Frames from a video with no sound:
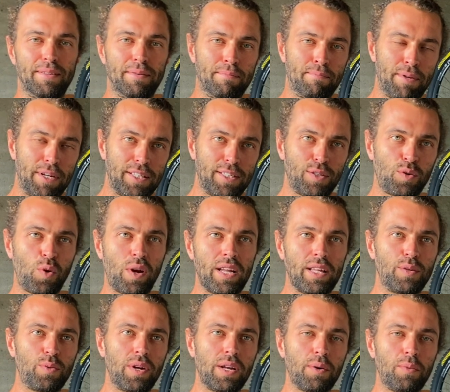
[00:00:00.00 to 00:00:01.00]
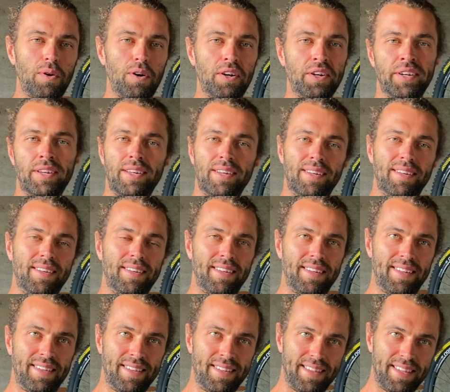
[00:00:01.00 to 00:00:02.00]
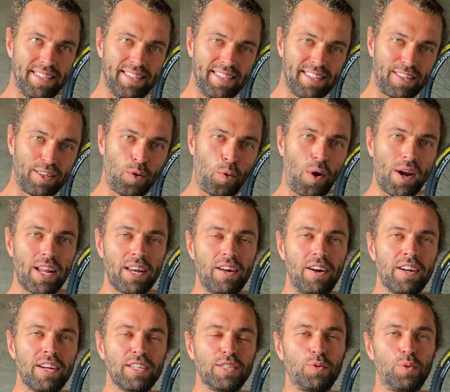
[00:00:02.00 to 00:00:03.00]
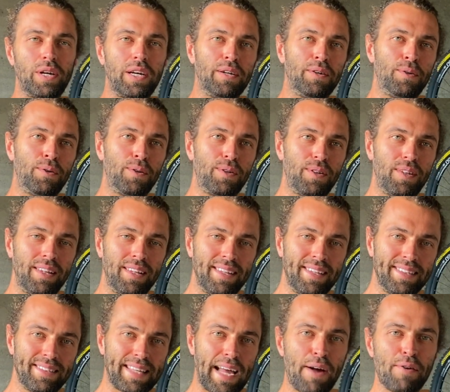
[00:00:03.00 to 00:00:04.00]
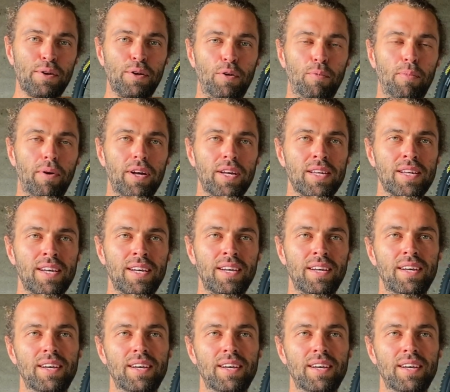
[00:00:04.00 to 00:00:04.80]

But it's 2021, this is a 29-inch wheel downhill bike